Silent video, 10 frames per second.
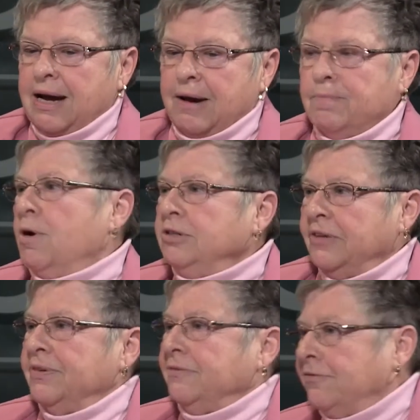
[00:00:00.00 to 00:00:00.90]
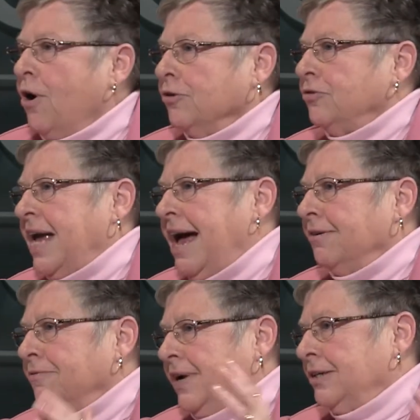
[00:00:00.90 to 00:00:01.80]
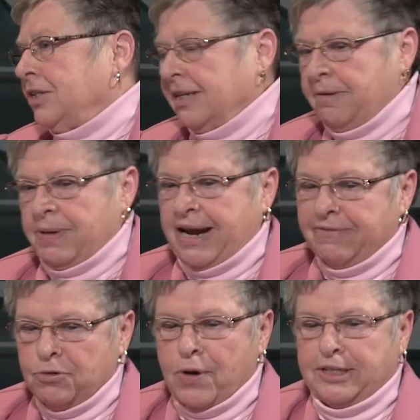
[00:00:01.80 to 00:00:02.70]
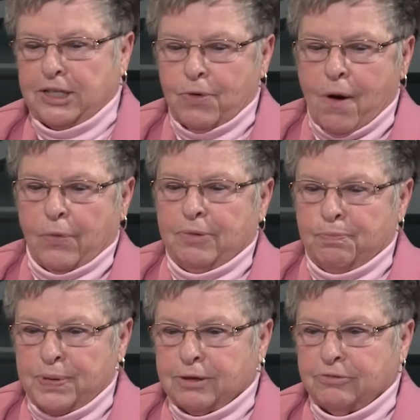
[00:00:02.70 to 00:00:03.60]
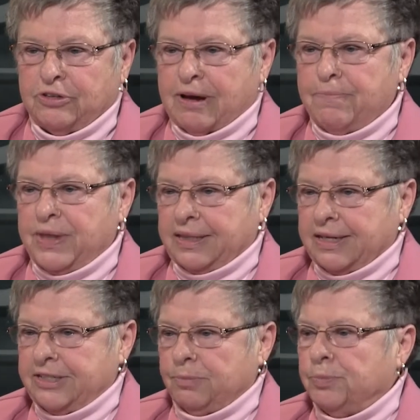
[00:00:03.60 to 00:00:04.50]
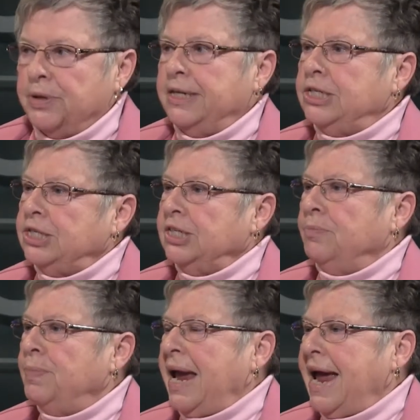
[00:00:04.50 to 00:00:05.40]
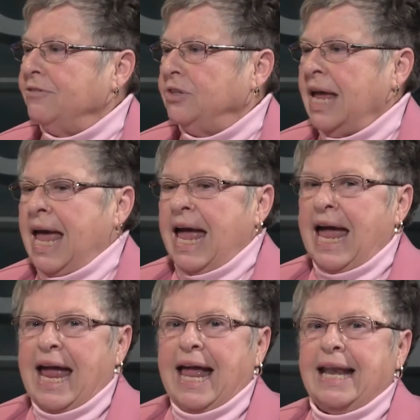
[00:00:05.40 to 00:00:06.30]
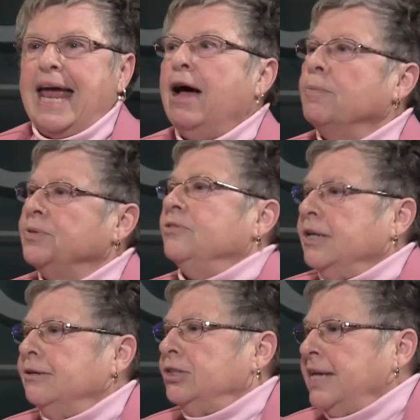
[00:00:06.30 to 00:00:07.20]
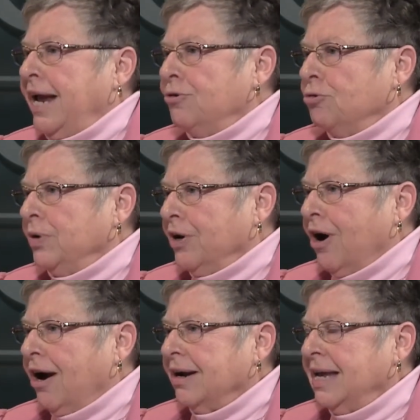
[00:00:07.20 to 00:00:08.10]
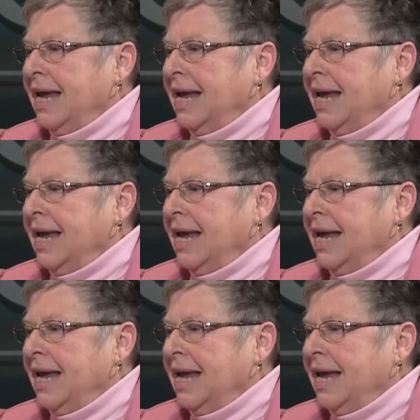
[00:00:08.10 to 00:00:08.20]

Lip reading: Most of it falls down eventually, but every once in a while we build something that's a bridge to the past and helps us understand who we are.